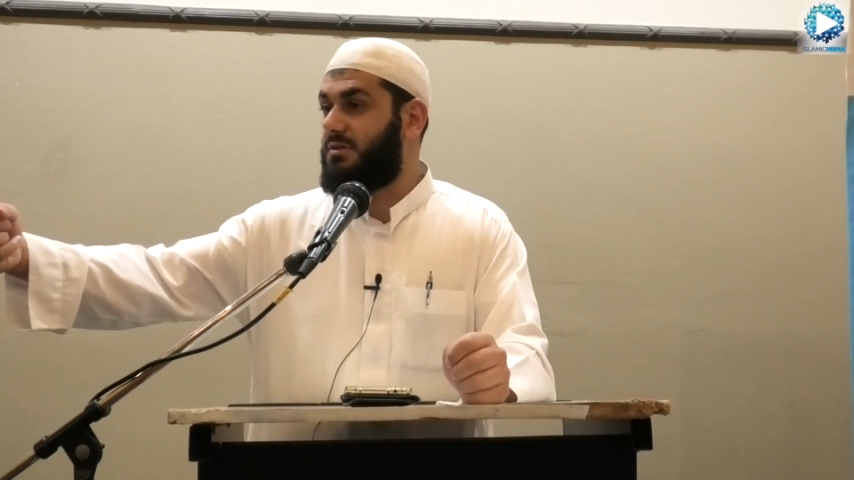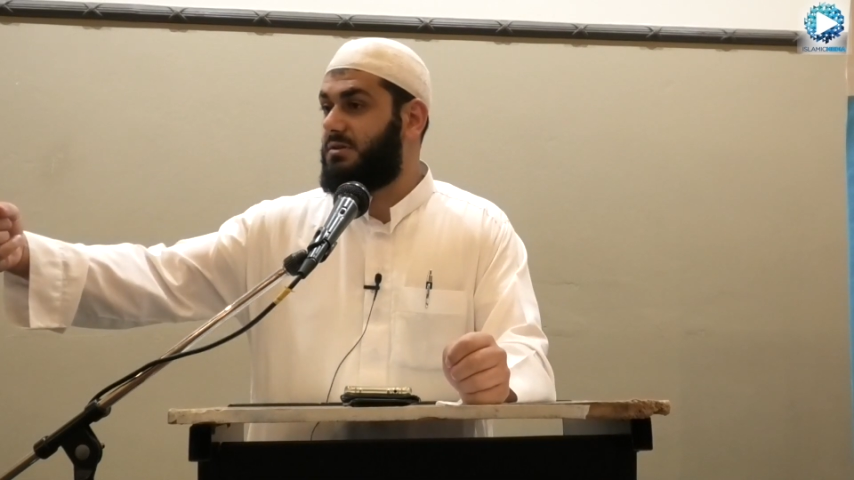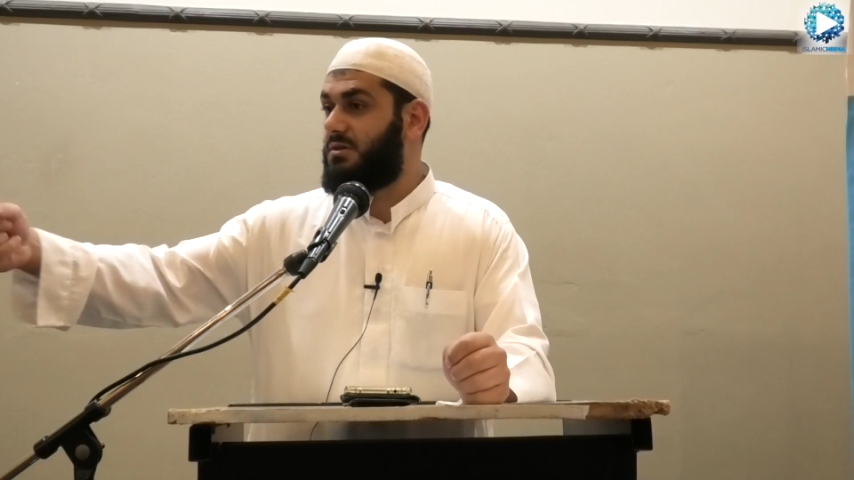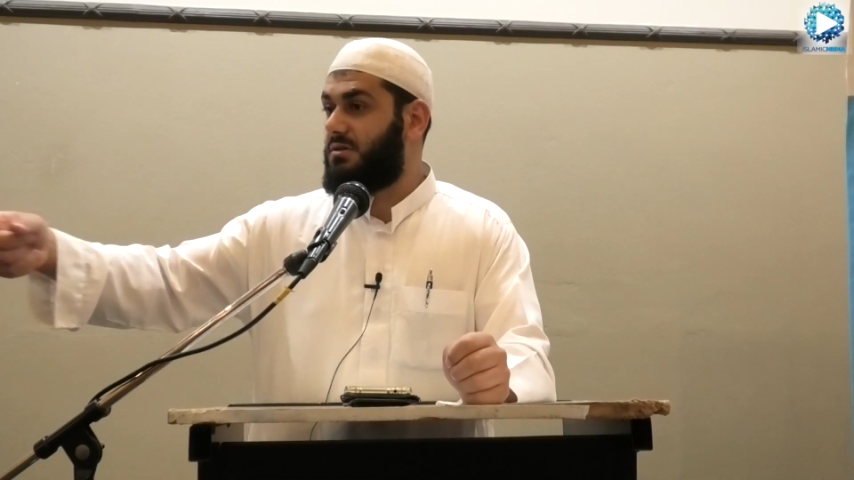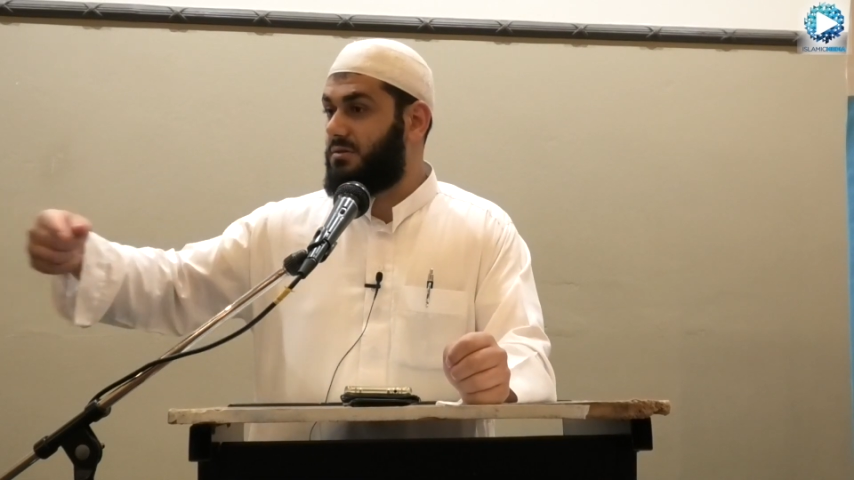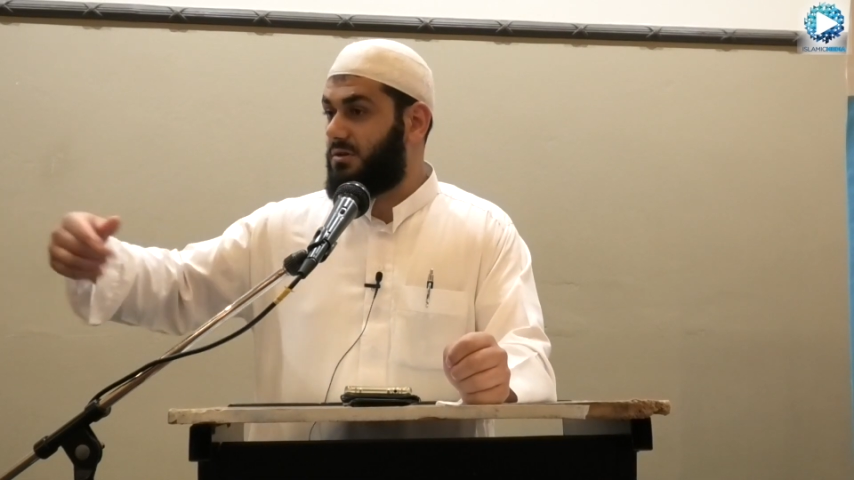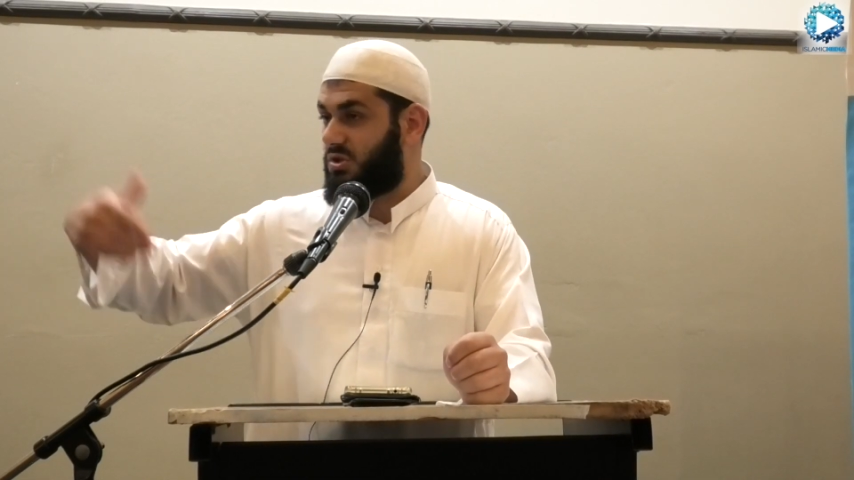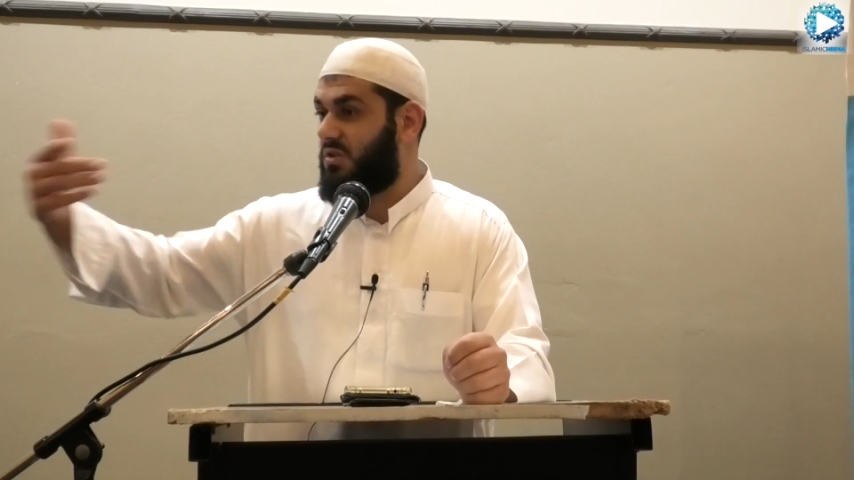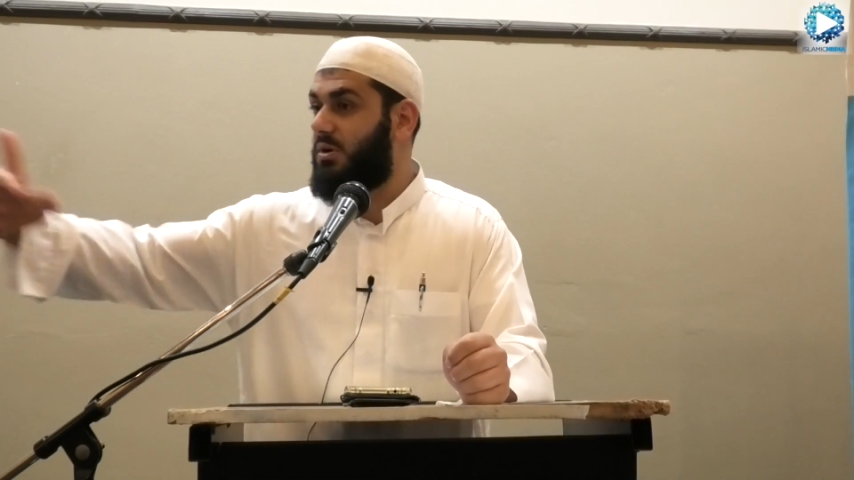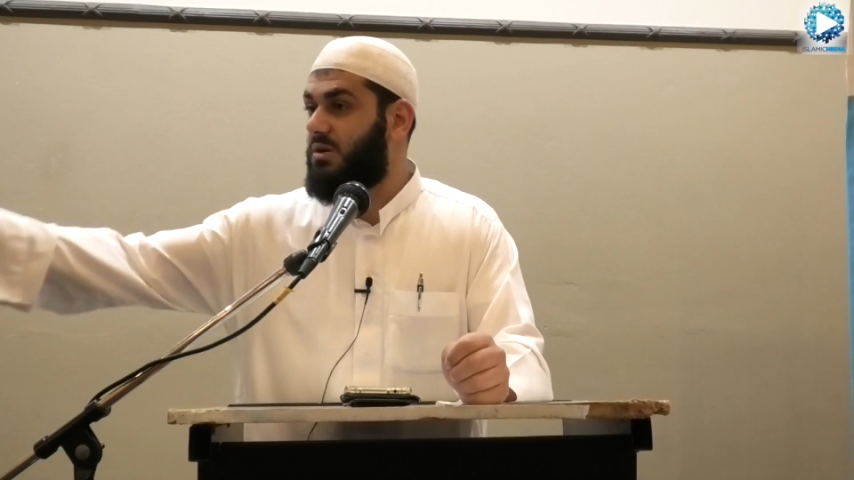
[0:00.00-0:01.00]
it, got
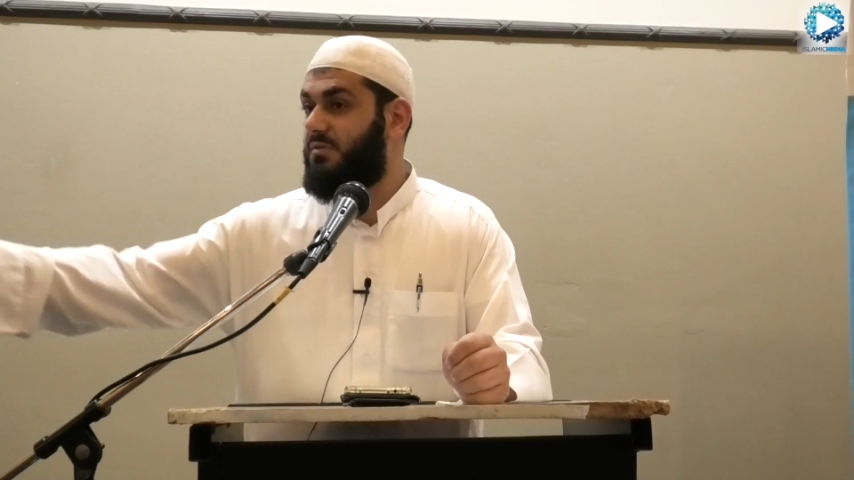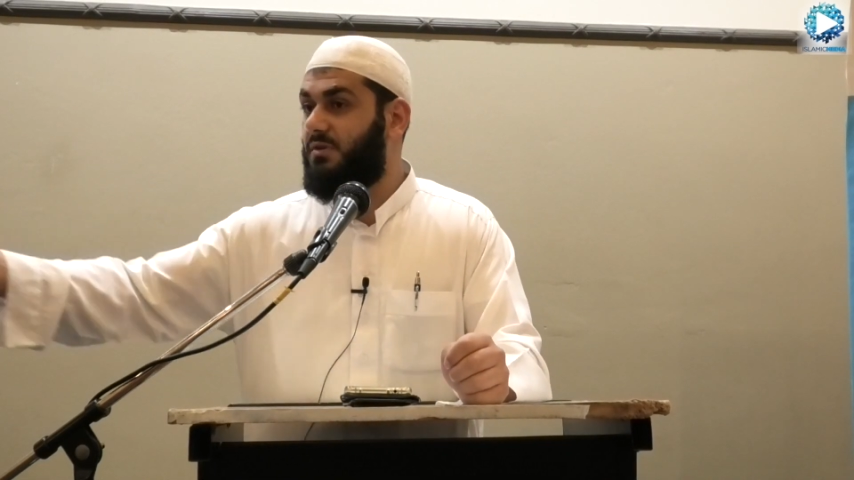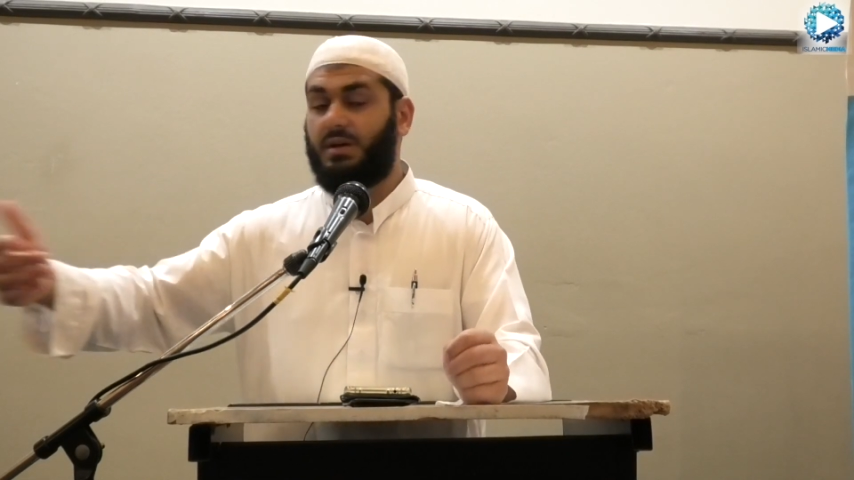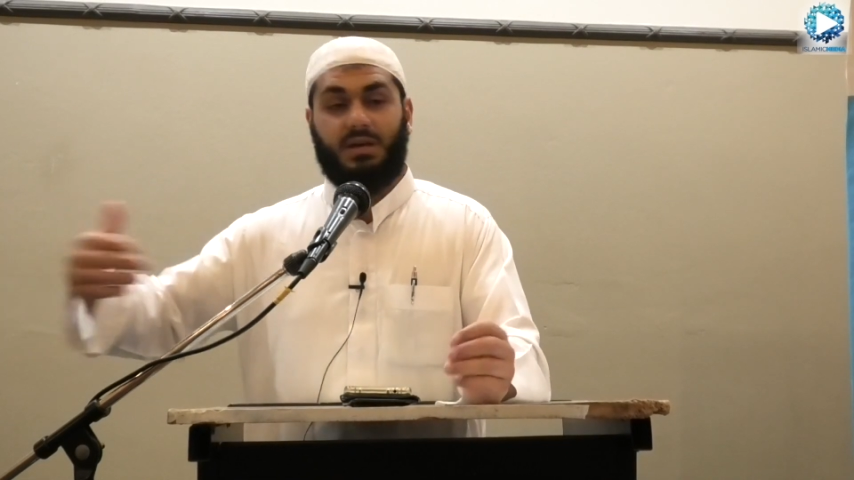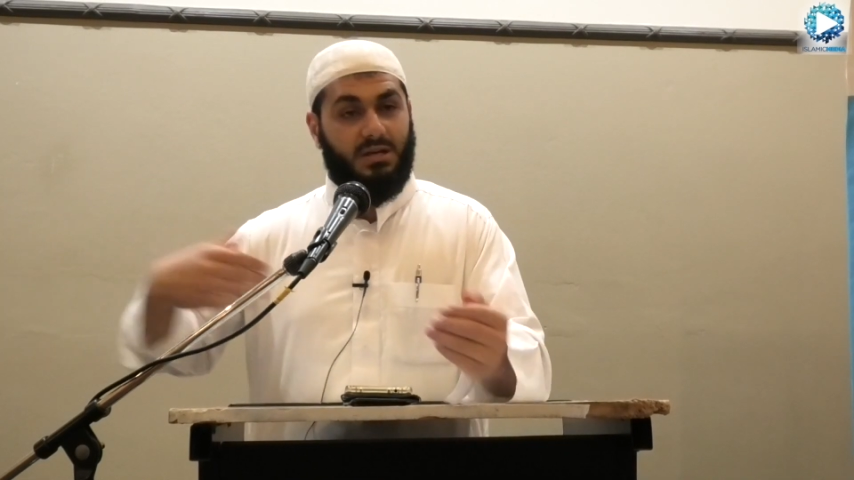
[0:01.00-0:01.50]
to the bottom of it.